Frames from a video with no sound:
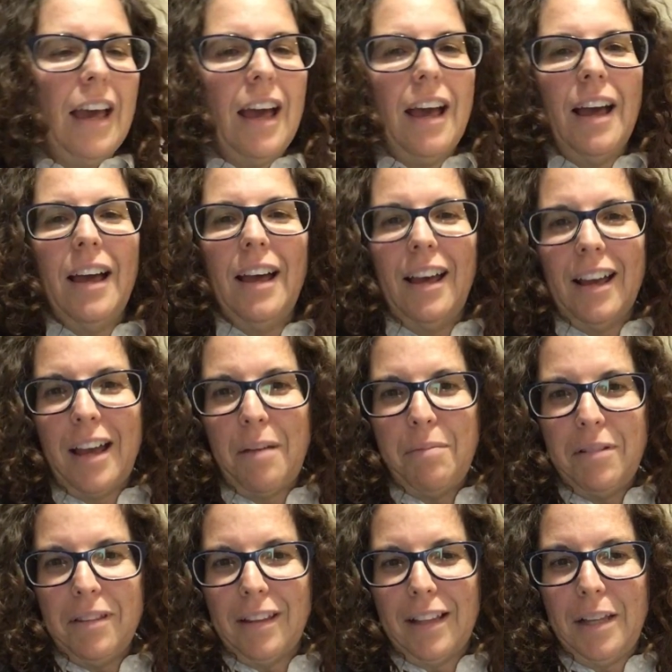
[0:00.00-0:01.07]
a
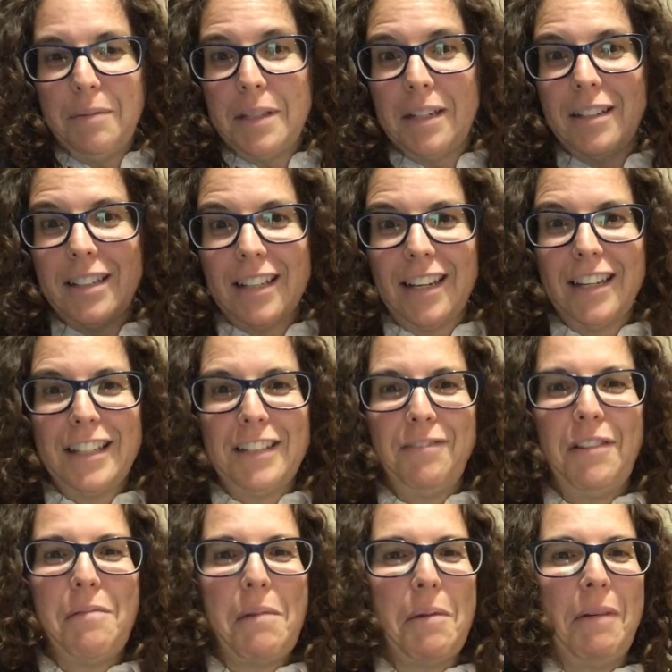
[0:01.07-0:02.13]
couple of the clips, and I'm just going to
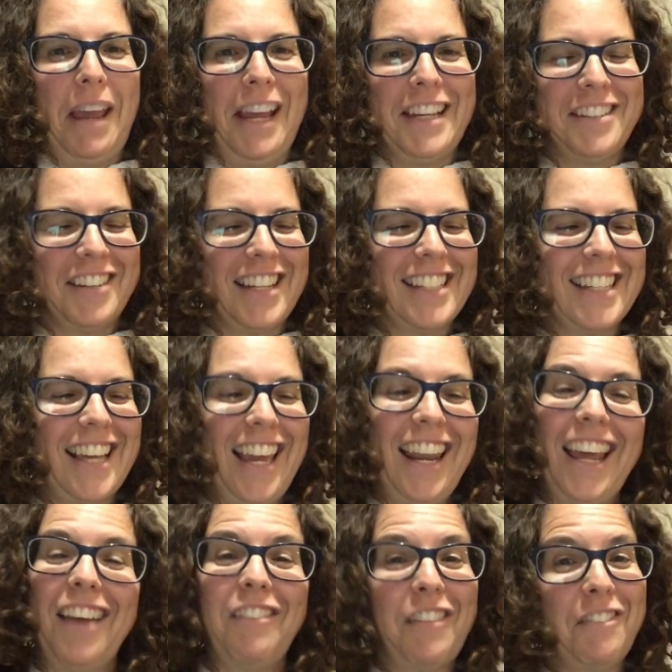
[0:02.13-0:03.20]
flip my page because again
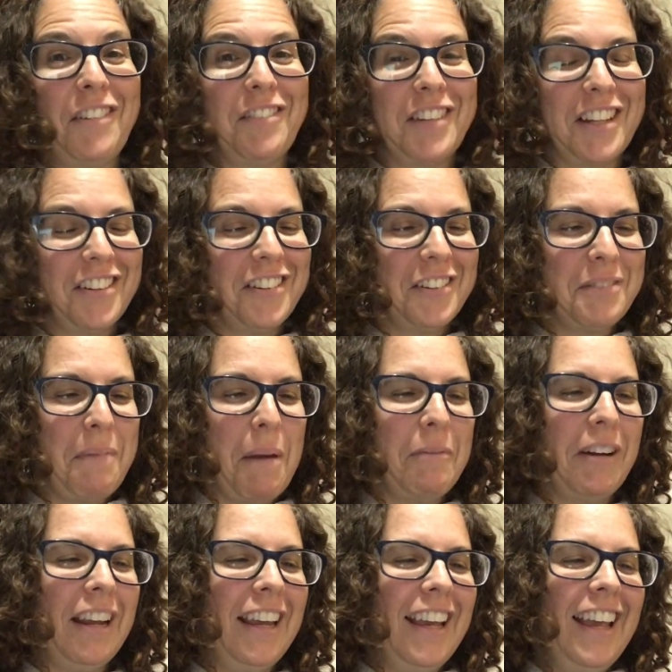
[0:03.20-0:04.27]
I have a 50-year-old's
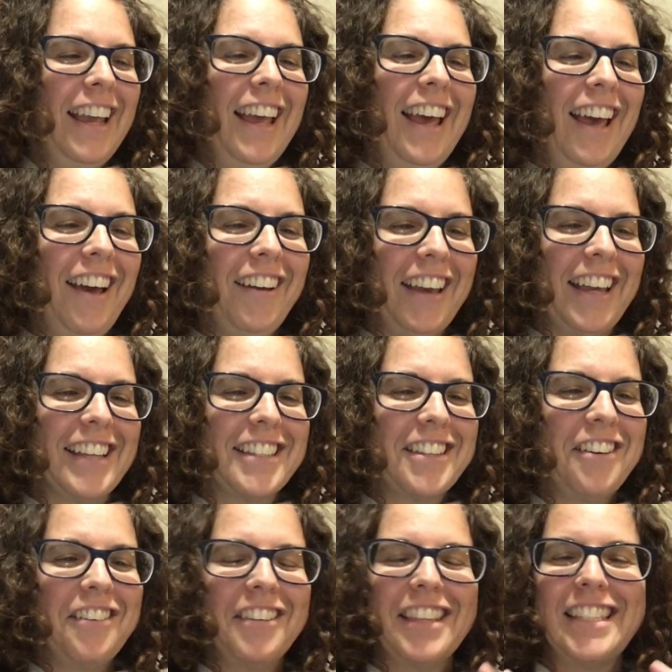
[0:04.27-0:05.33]
memory. Okay,
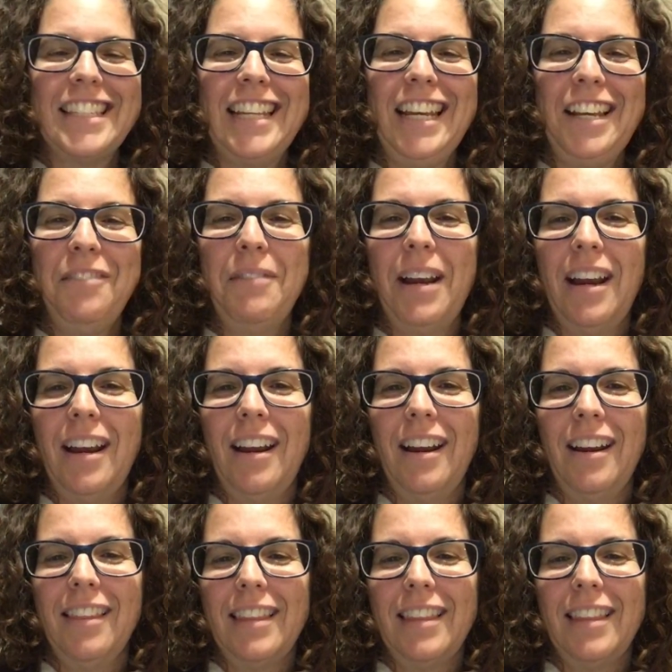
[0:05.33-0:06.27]
so the scene where